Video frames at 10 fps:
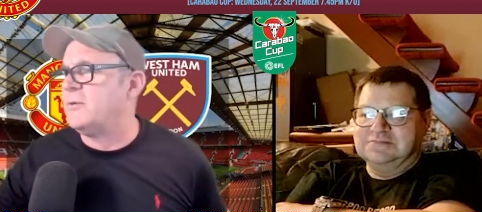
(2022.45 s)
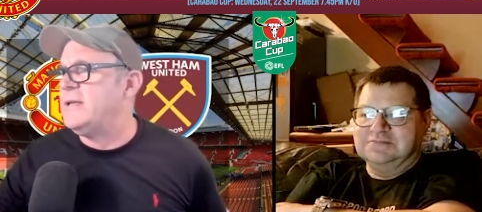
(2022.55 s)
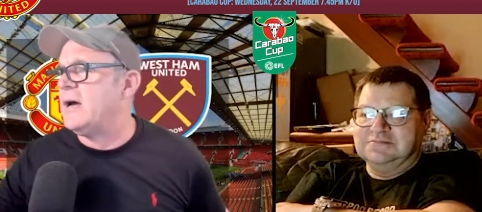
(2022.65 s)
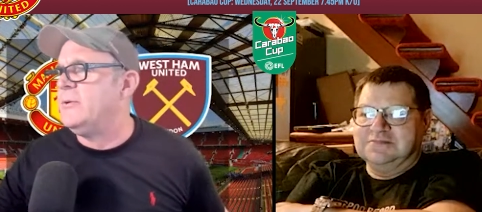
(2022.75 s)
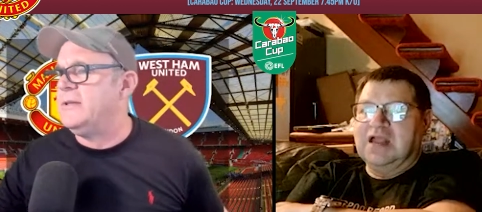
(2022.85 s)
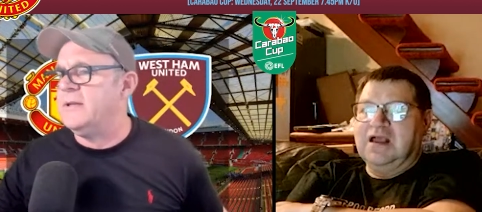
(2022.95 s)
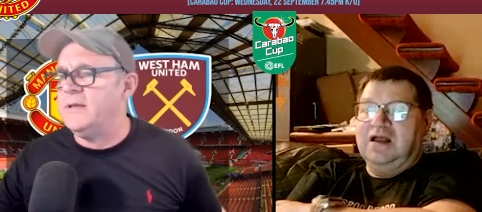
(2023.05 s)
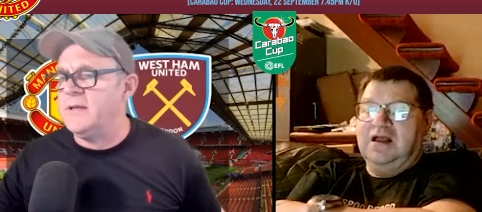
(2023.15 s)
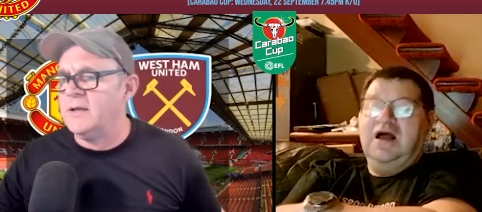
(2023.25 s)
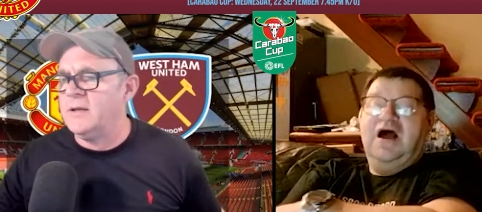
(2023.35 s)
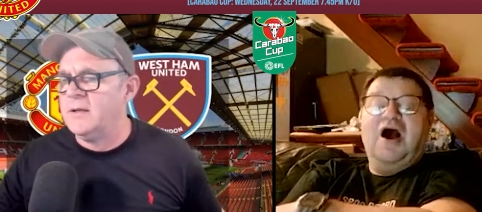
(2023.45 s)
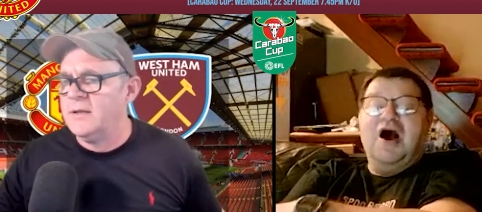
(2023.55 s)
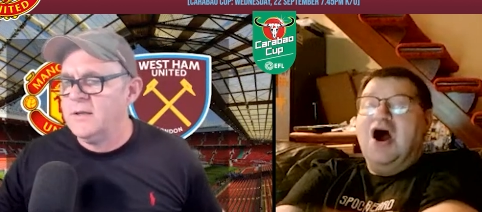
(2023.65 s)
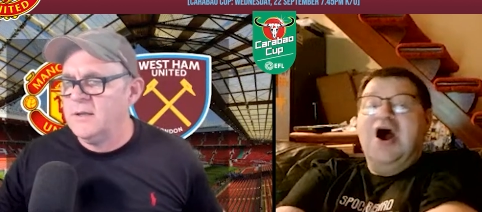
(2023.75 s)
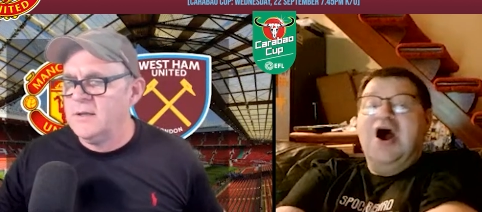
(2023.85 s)
Speaker 1: Do we know in the? Uh,
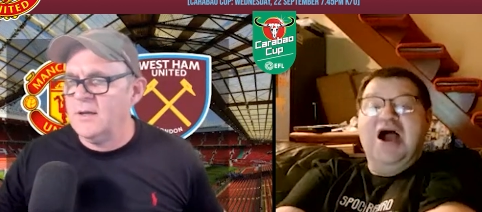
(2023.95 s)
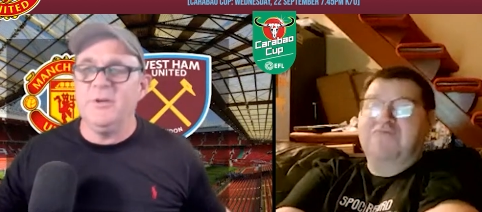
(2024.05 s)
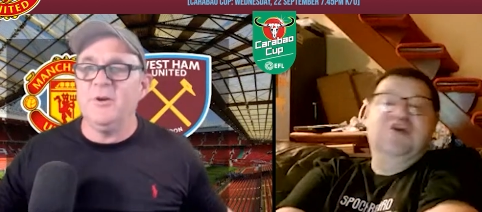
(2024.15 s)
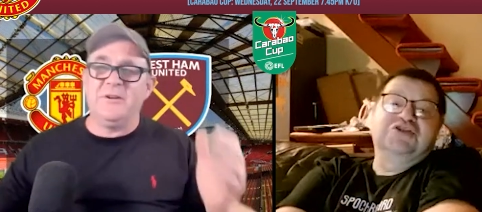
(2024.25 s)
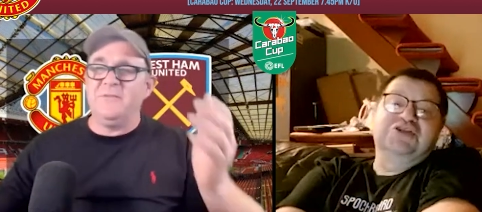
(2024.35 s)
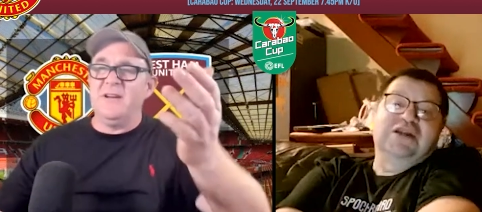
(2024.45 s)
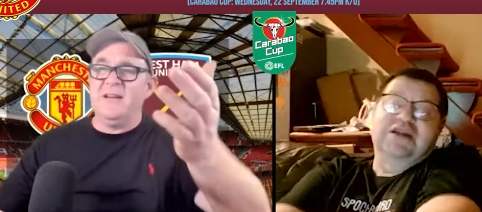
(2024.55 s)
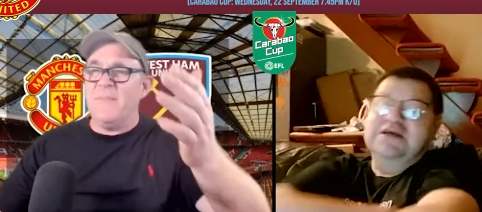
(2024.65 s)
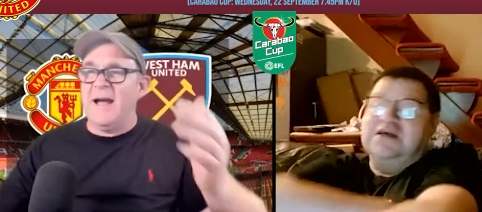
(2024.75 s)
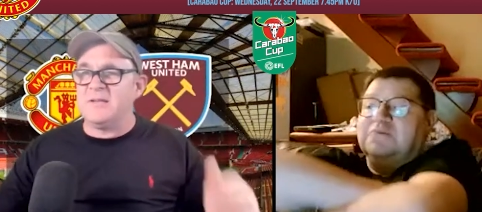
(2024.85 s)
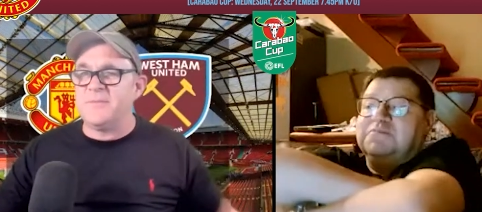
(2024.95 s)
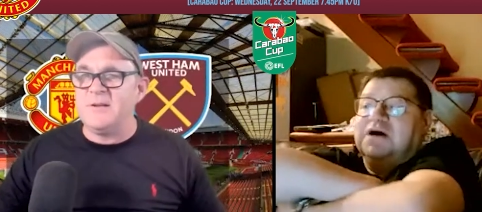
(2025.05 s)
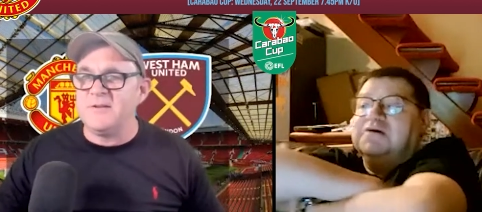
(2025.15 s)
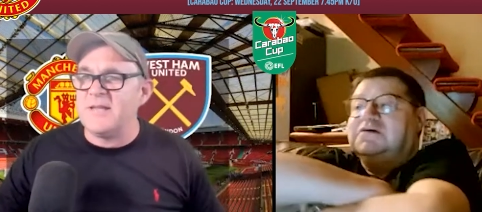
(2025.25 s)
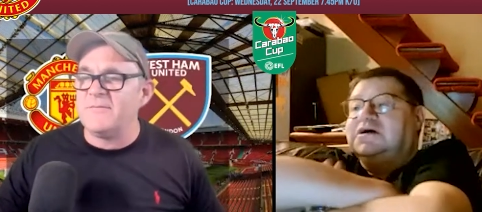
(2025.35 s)
I haven't. I mean, not that it really matters
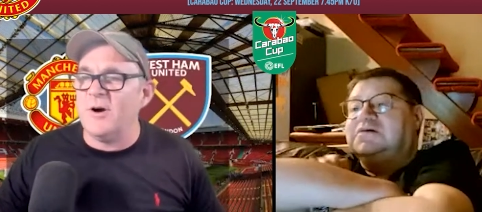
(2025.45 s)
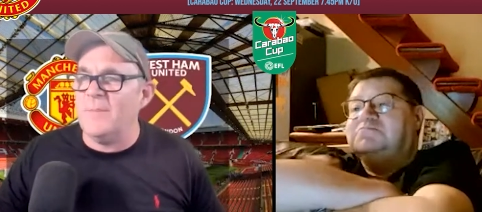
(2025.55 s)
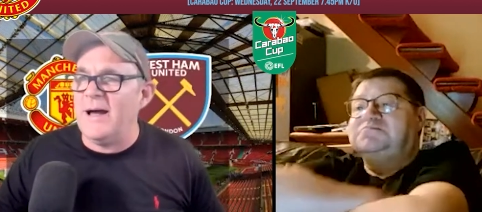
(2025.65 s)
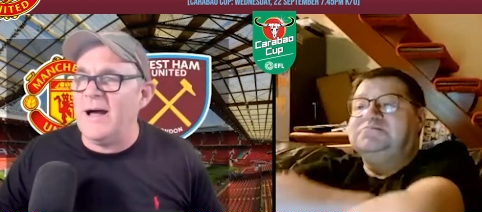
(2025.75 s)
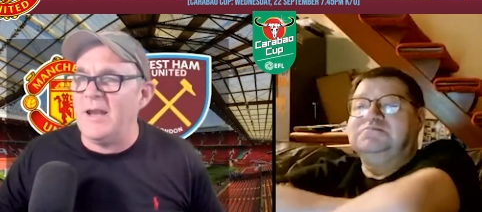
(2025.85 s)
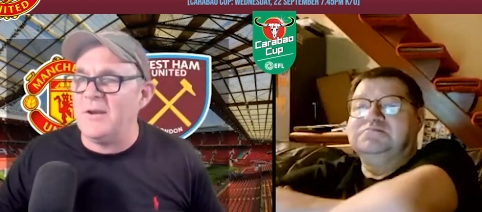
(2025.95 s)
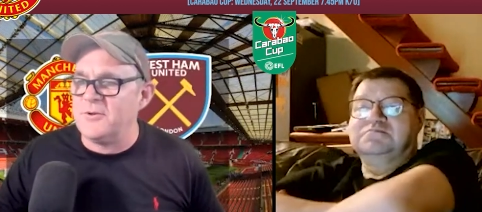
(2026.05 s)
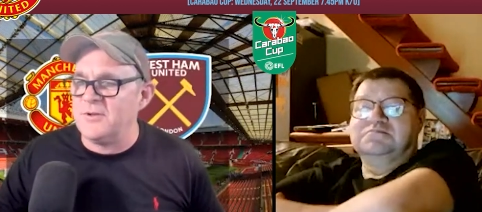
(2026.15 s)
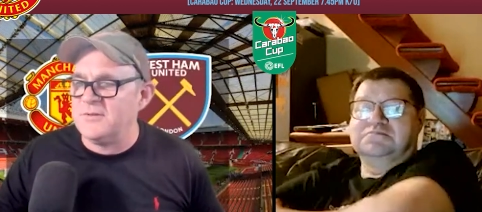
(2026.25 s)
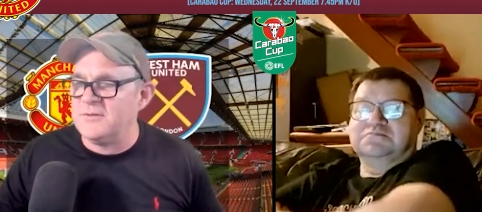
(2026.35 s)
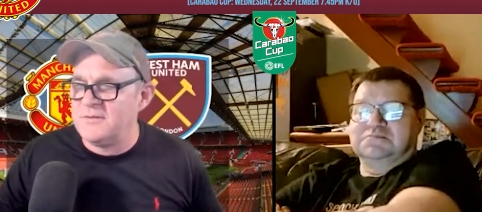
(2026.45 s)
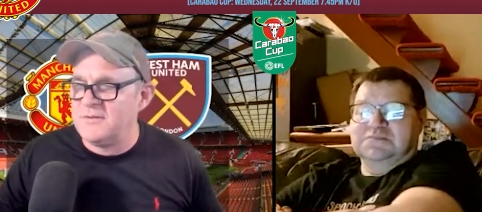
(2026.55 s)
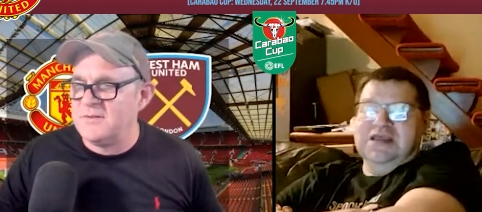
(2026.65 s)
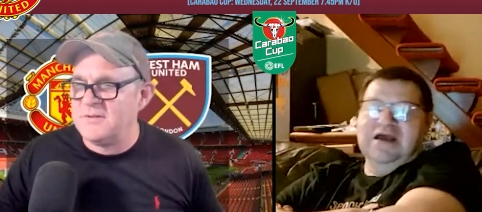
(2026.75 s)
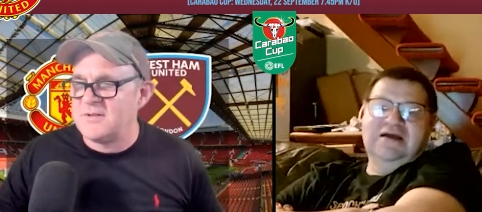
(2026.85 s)
no, because um, they've got um, about hundred
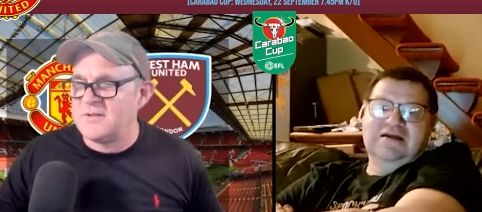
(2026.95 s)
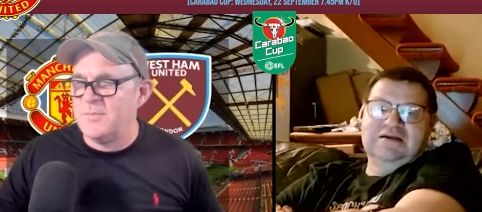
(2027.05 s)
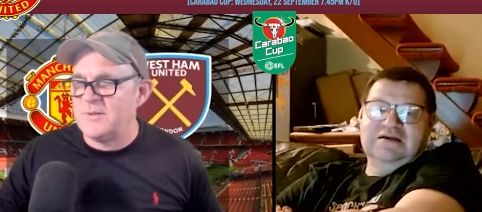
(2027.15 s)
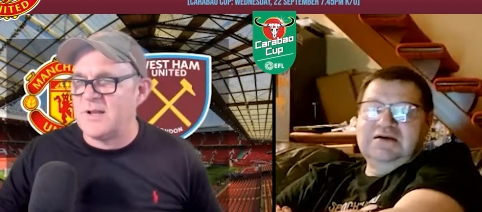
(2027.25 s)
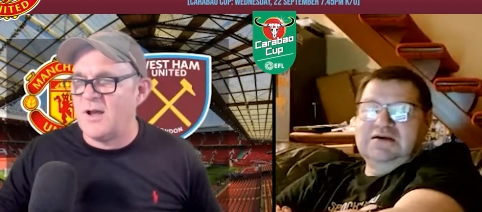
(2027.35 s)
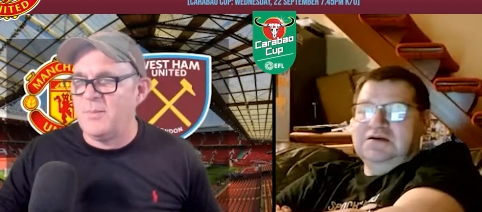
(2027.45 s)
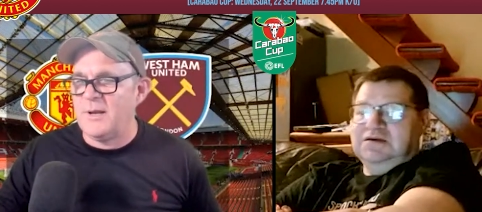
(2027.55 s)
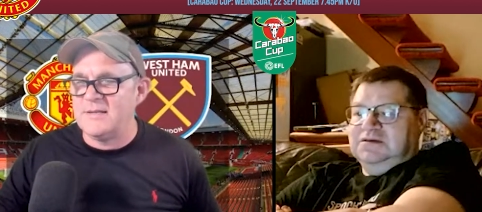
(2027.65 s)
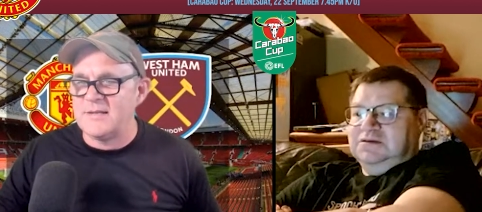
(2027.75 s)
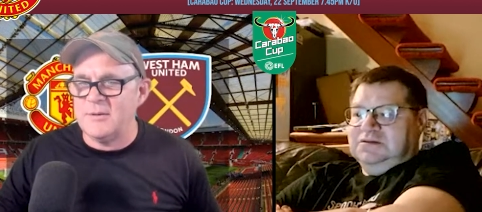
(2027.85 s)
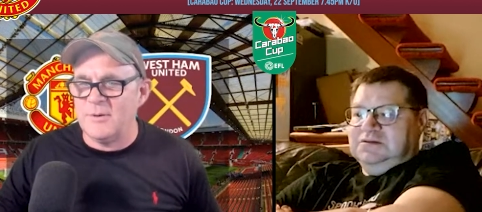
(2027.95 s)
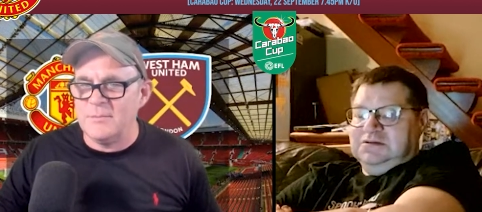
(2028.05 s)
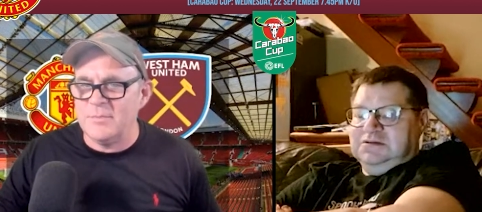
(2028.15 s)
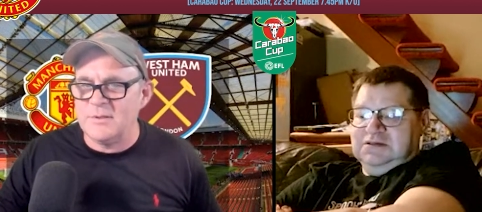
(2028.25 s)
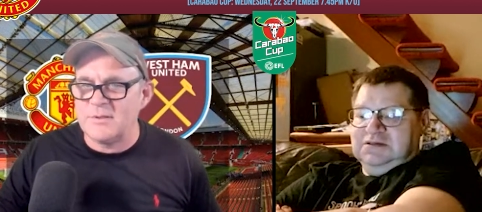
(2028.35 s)
yeah. superstar players
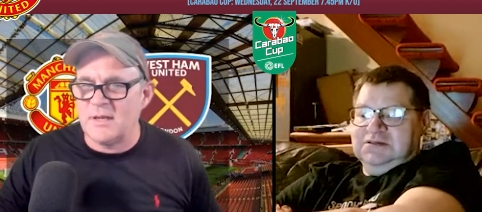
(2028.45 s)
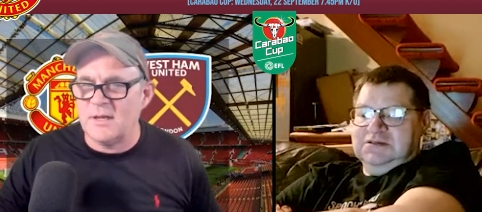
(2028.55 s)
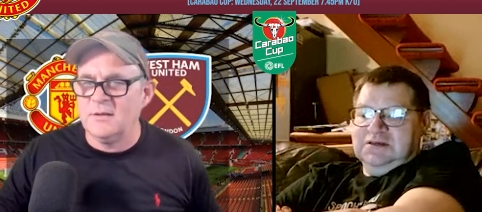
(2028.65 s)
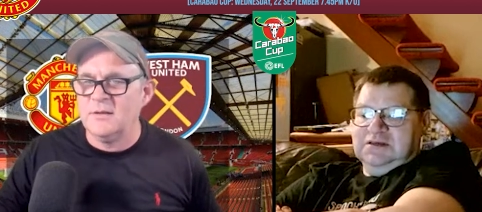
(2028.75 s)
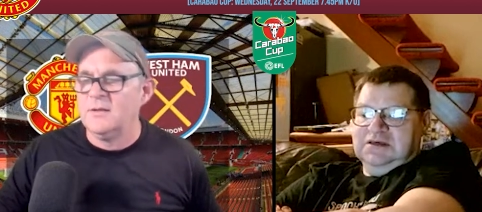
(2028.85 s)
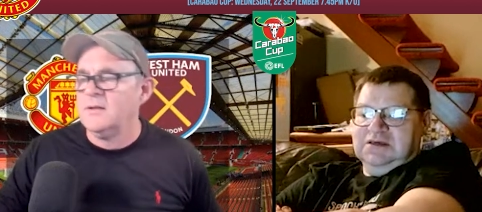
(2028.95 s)
anyway. But uh,